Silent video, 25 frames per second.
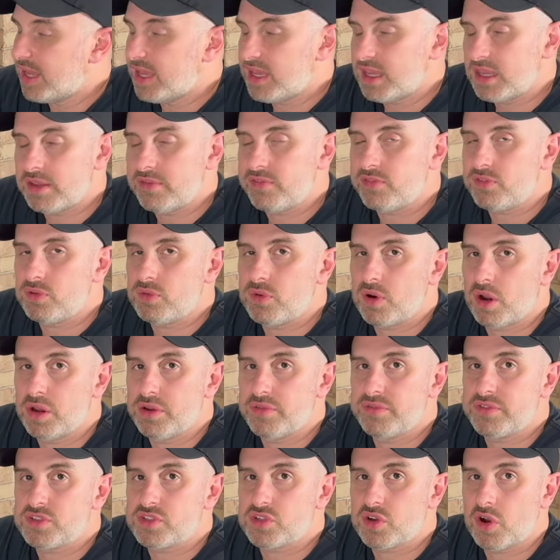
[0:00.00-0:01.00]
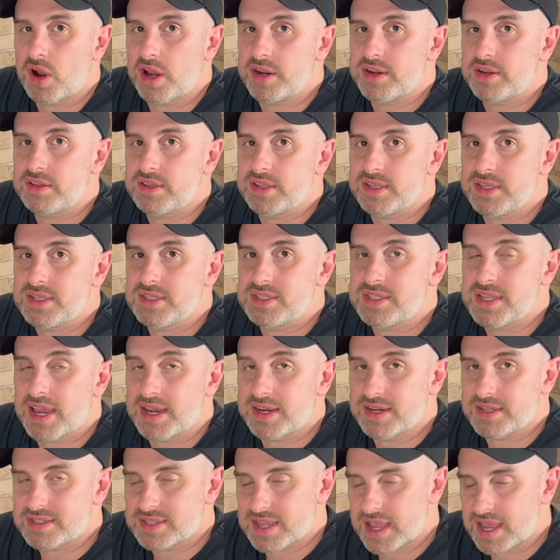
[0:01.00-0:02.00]
If you over tighten these,
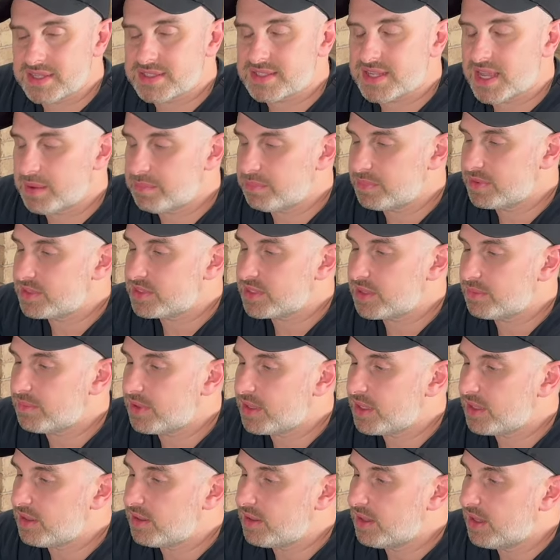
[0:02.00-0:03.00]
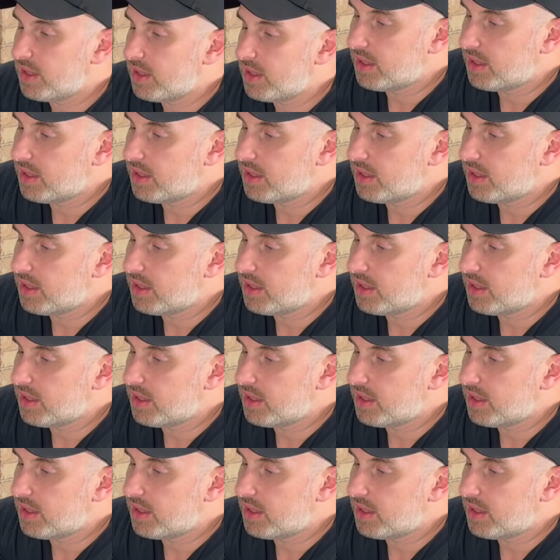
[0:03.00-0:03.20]
and it has happened to me,